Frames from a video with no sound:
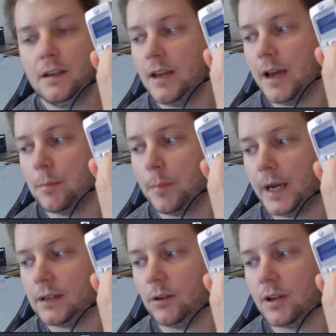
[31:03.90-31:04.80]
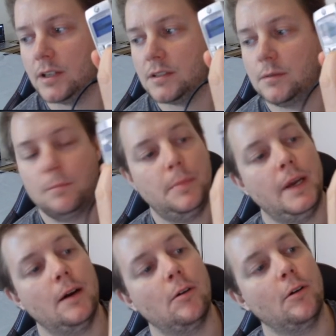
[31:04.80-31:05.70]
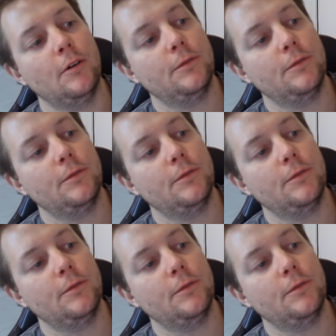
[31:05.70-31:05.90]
and backlights power off.